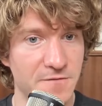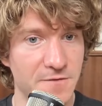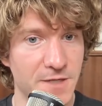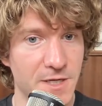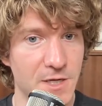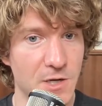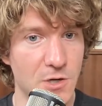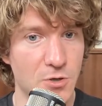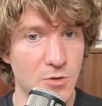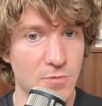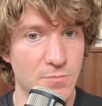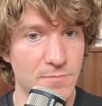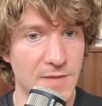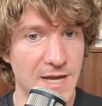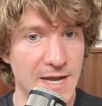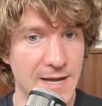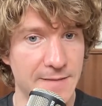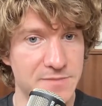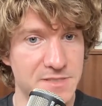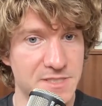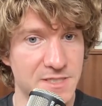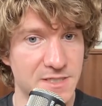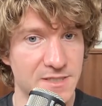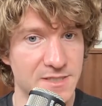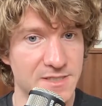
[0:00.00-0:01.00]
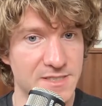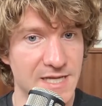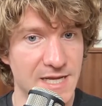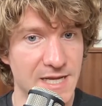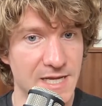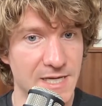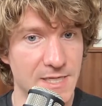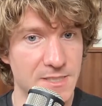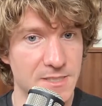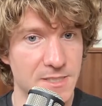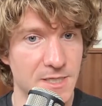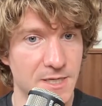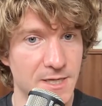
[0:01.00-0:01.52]
very old maps
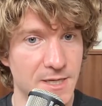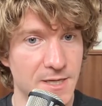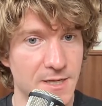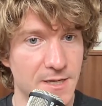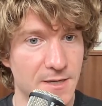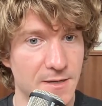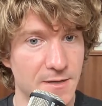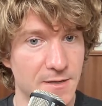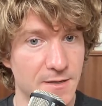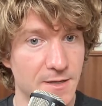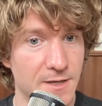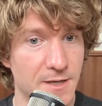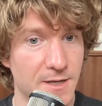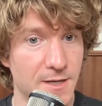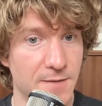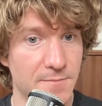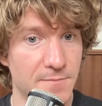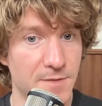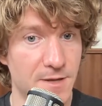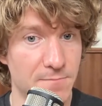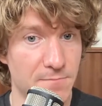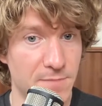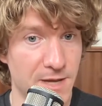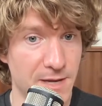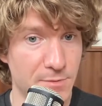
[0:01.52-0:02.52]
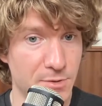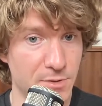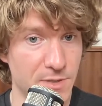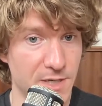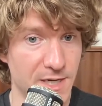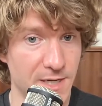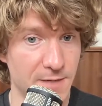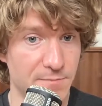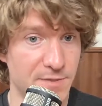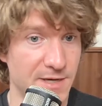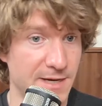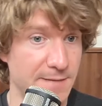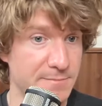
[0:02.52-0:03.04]
contained a
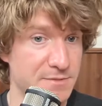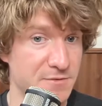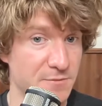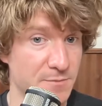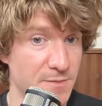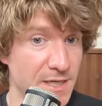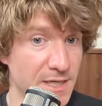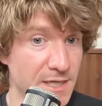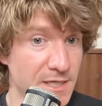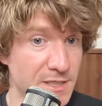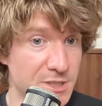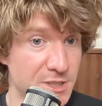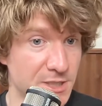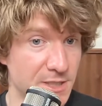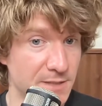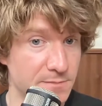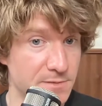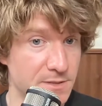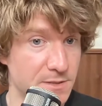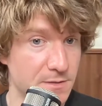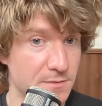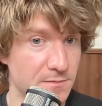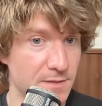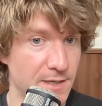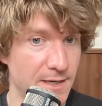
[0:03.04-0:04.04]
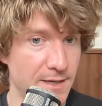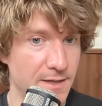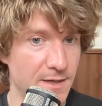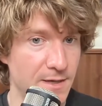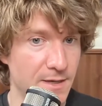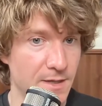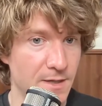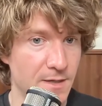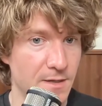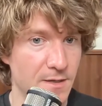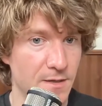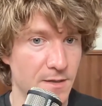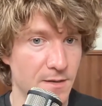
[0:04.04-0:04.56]
memory, perhaps from Egypt, right,
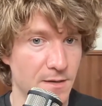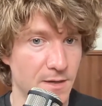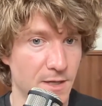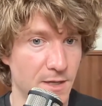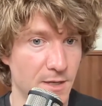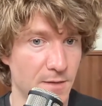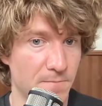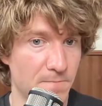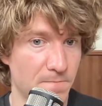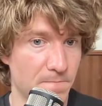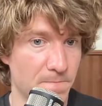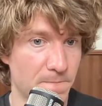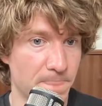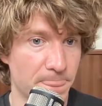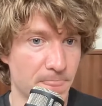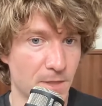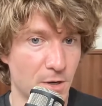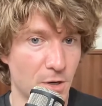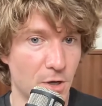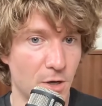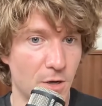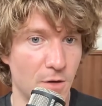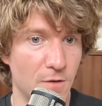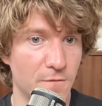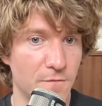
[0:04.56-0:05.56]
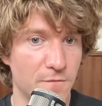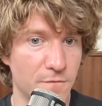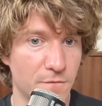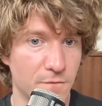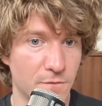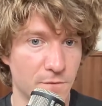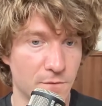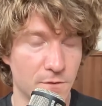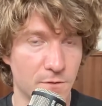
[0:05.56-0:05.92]
of